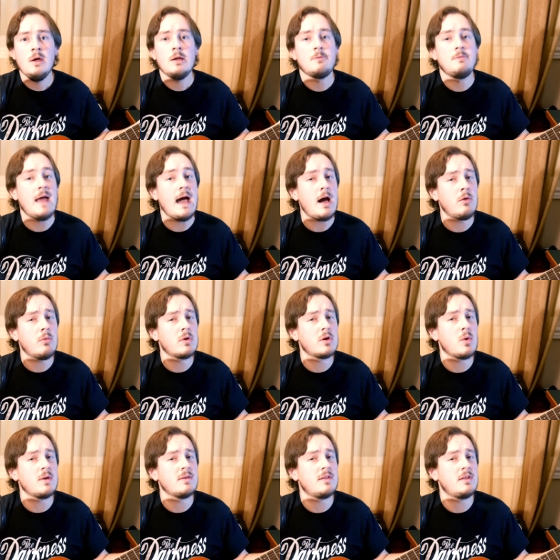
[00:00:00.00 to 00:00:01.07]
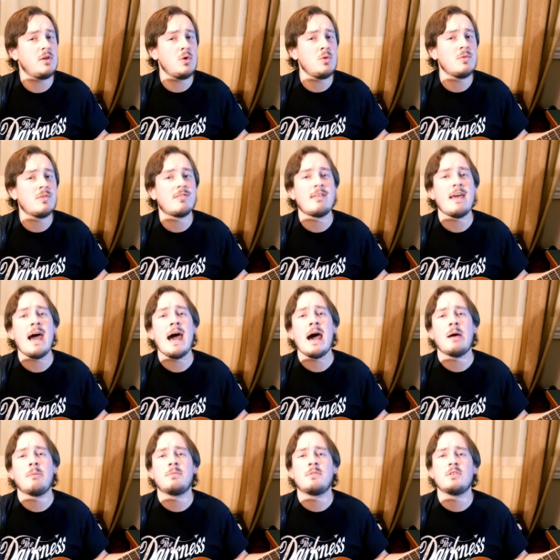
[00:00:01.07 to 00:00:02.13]
Now we're going to use
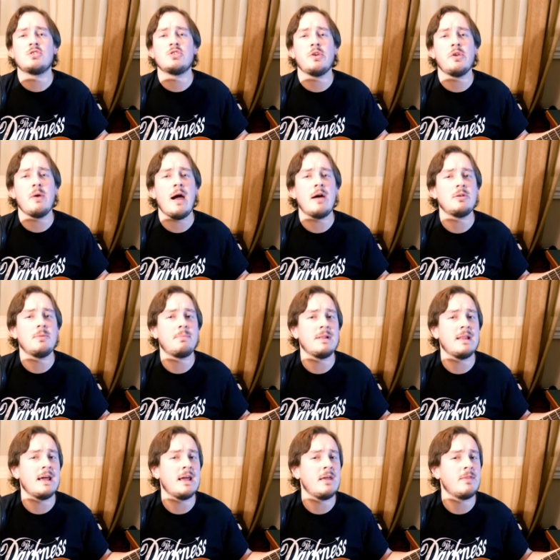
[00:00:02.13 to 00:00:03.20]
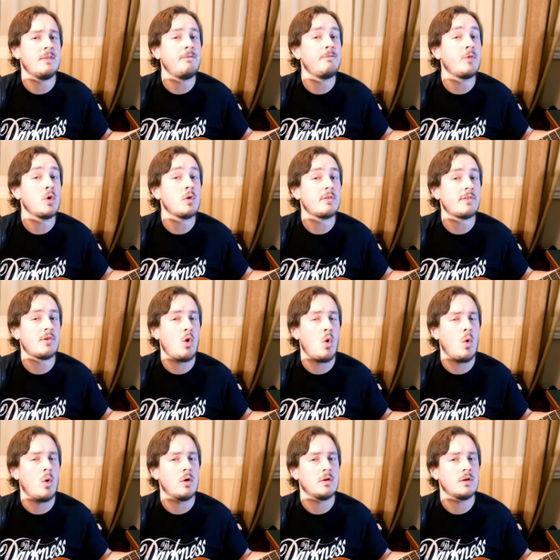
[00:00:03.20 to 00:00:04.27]
tab to show you how to play the first
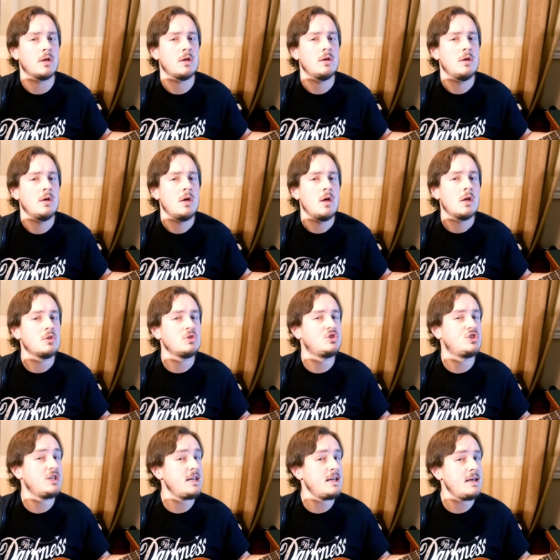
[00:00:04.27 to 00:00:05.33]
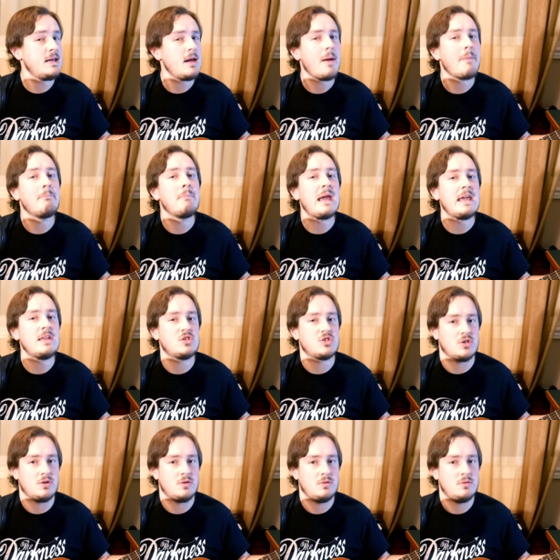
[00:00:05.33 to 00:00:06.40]
chord, G
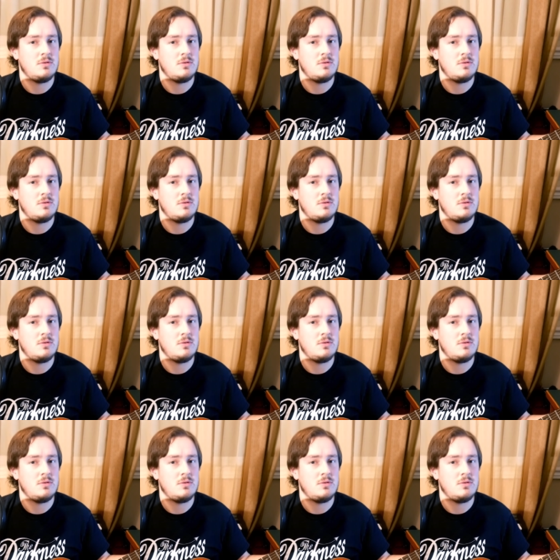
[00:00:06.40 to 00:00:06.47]
major.